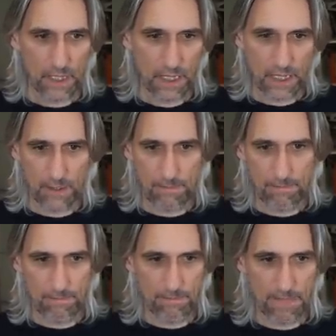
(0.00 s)

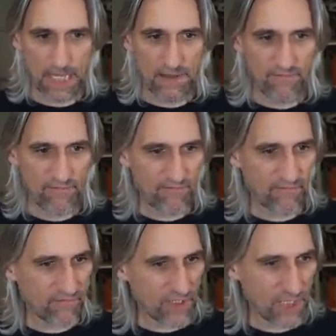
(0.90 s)
Um,
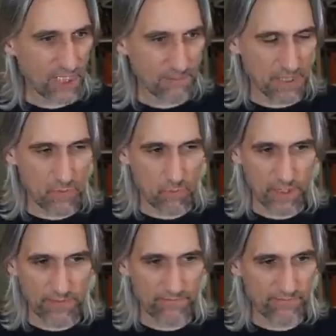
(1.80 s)
if king b,
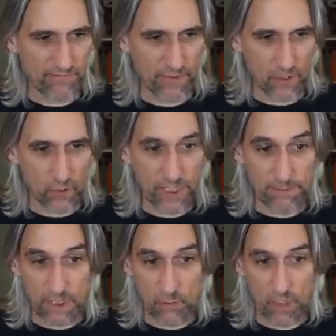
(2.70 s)
if uh, queen
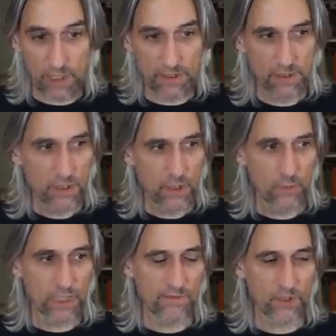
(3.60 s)
b one,
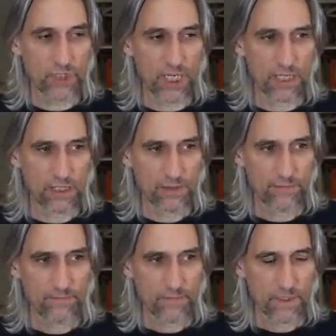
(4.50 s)
we give a check.
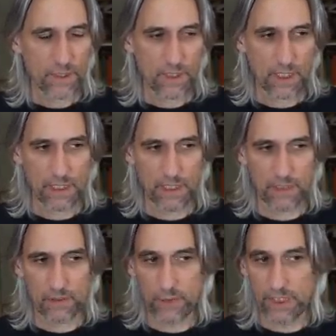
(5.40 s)
And then
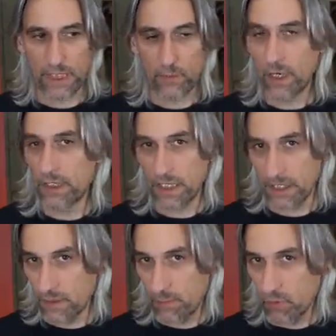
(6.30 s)
queen a one
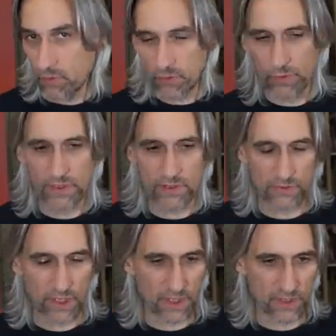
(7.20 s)
and the pawn queens on
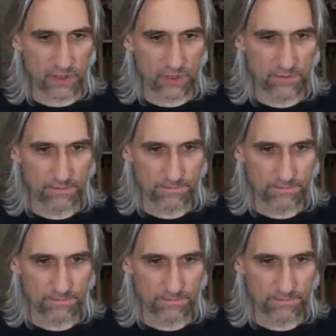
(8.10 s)
the next turn.